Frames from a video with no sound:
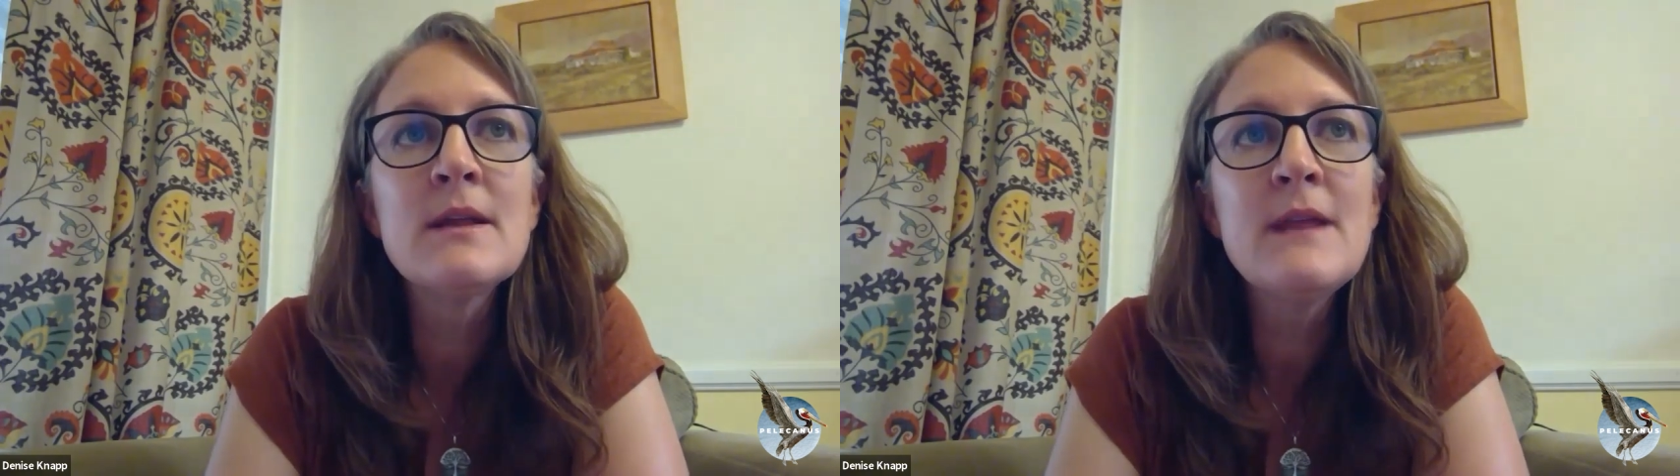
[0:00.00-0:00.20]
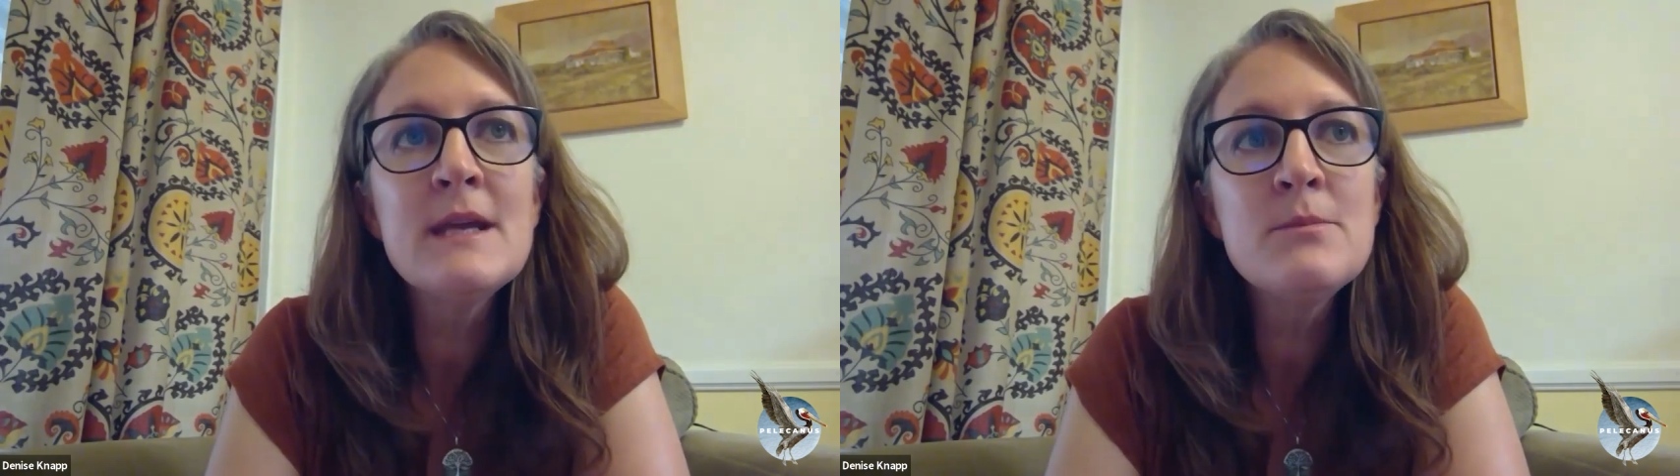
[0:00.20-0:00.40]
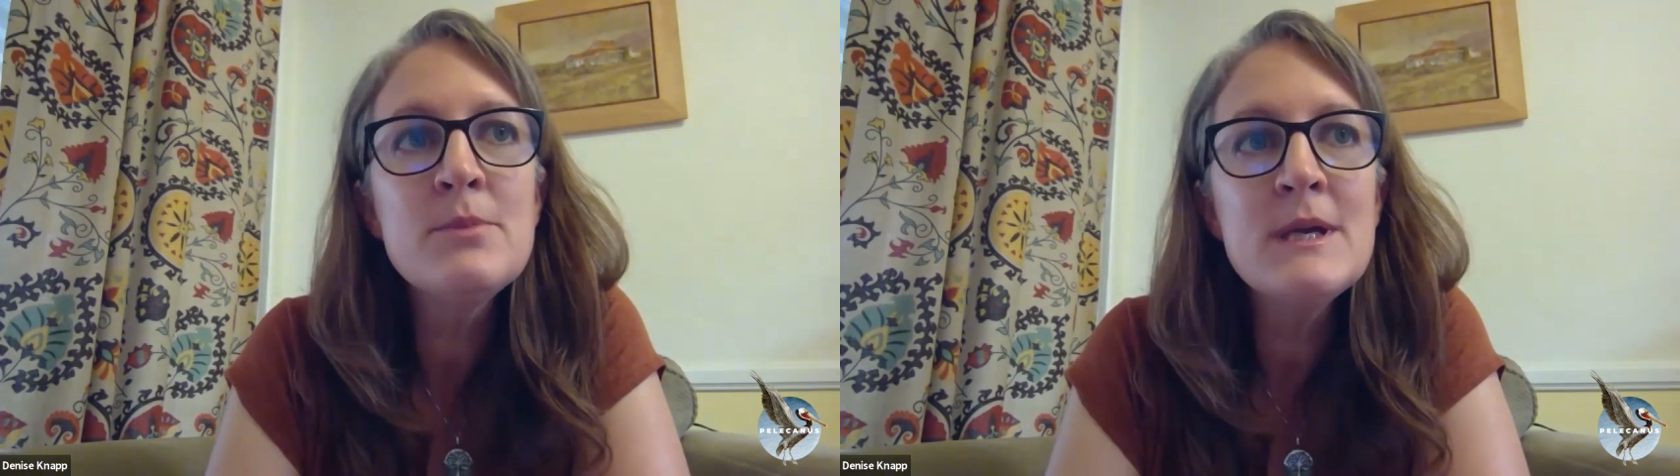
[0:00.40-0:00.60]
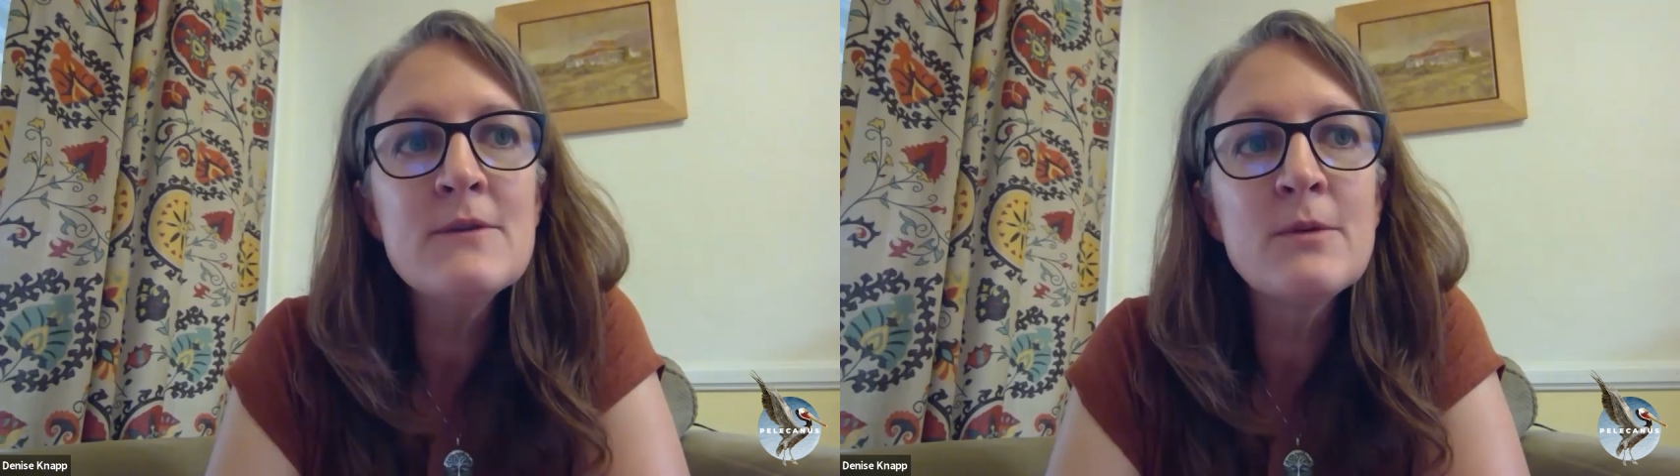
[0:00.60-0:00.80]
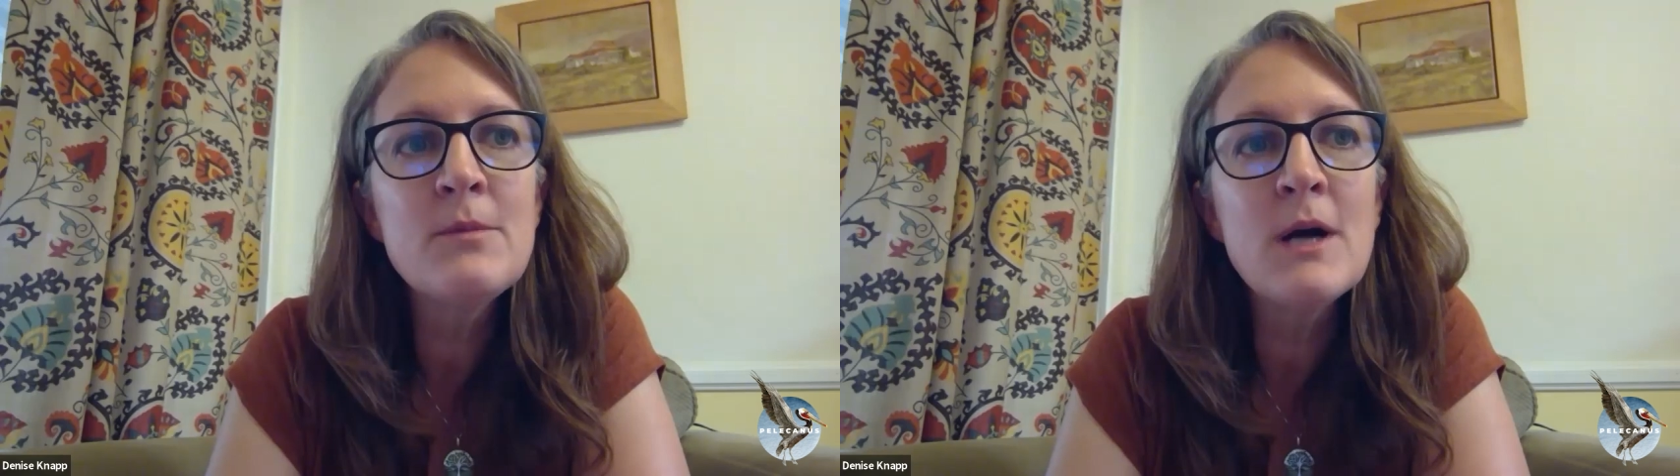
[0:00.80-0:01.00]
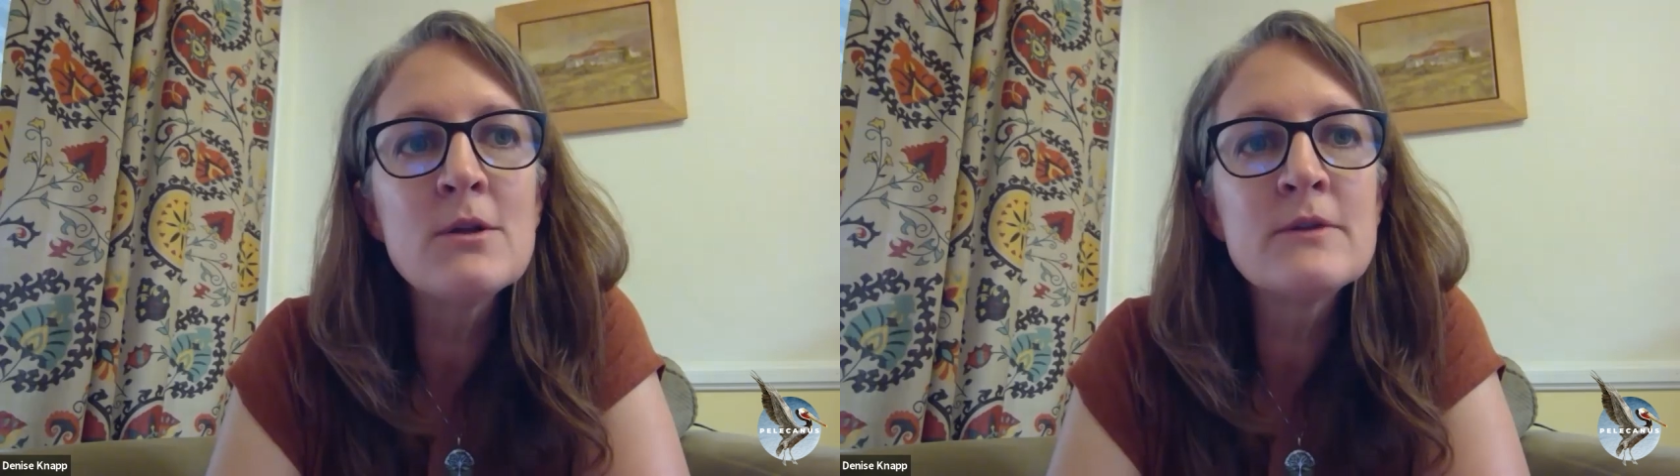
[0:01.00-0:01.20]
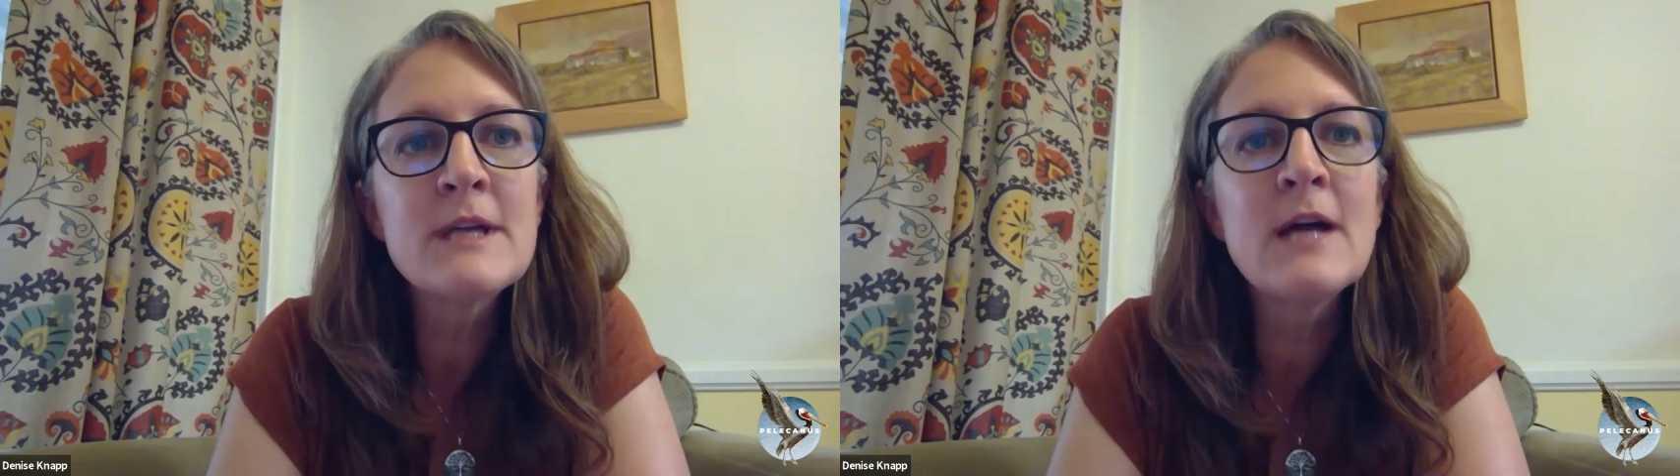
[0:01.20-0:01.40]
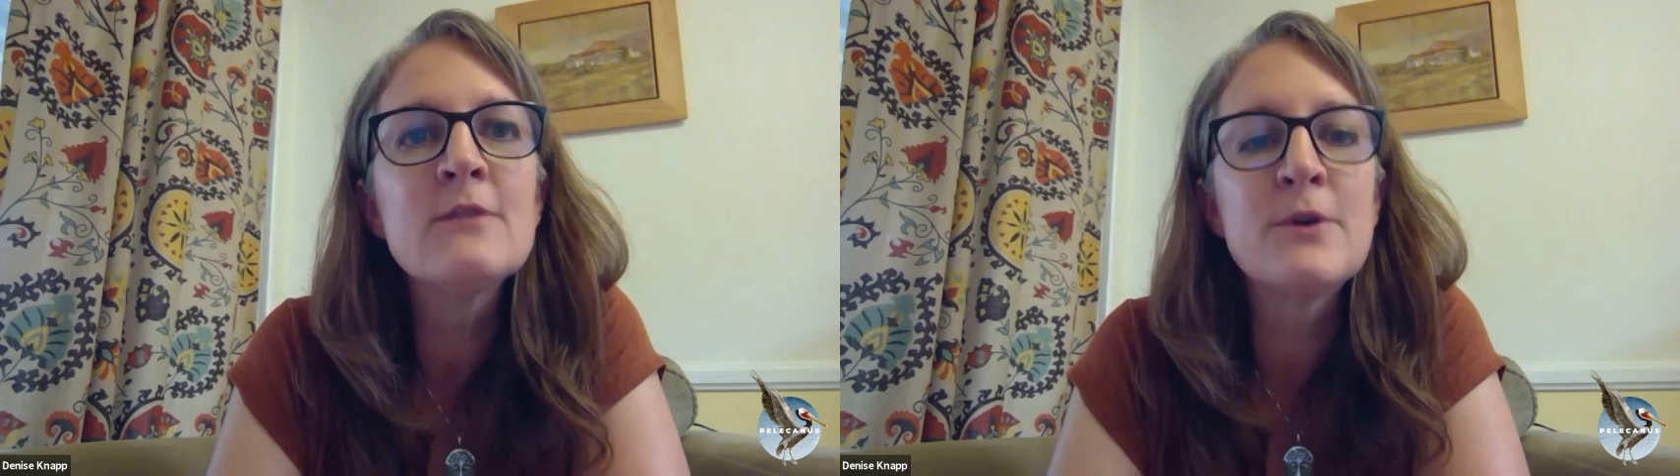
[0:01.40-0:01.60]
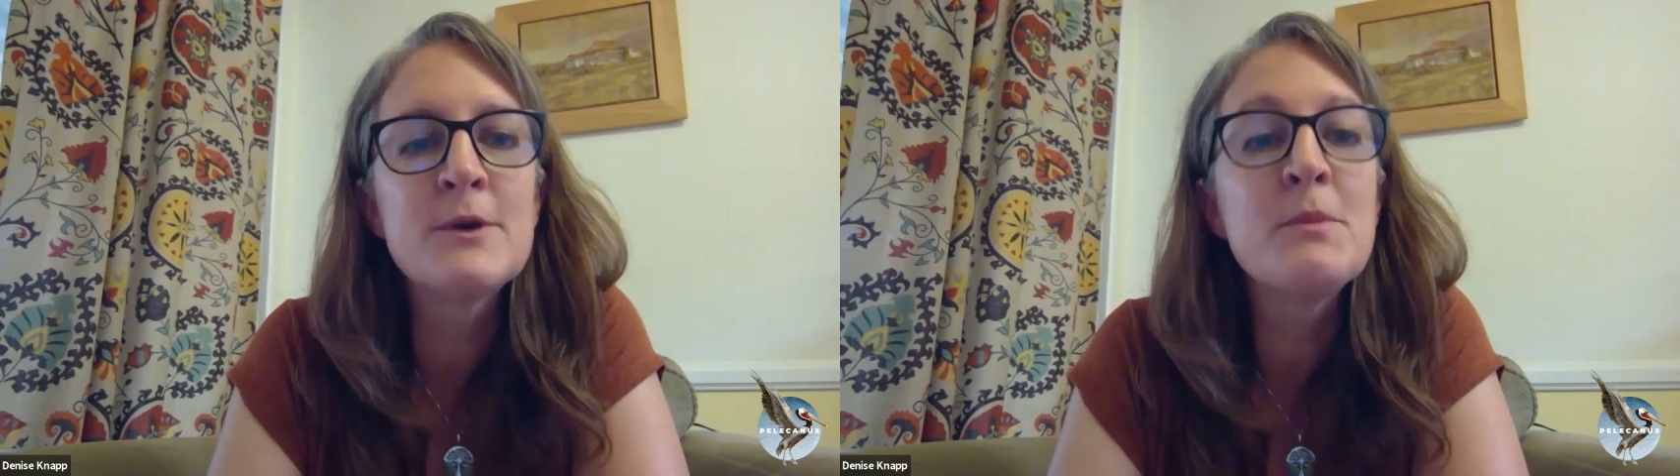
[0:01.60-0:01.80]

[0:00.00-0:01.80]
can be from all over California,